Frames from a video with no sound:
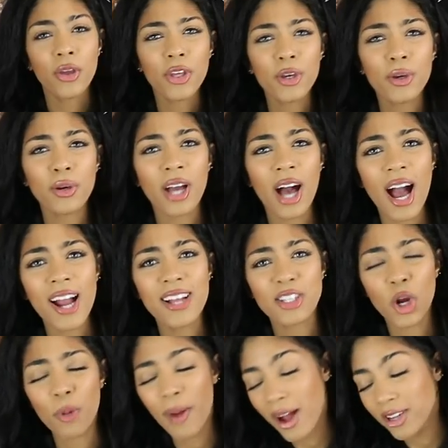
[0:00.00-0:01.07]
You
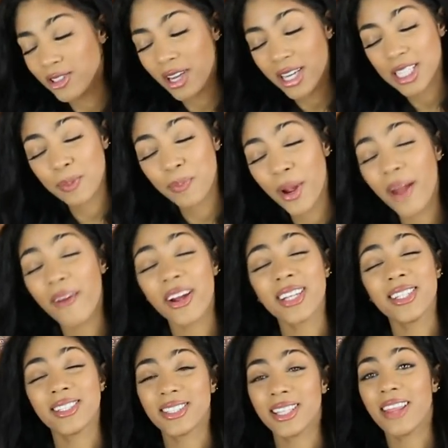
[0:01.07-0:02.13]
guys are about to
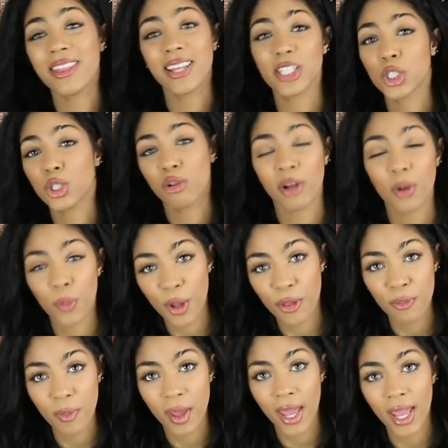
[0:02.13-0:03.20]
experience this trip
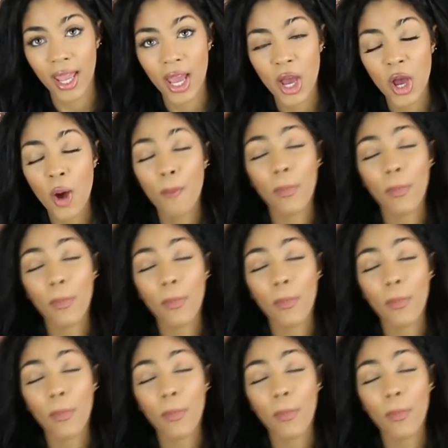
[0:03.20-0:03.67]
with me.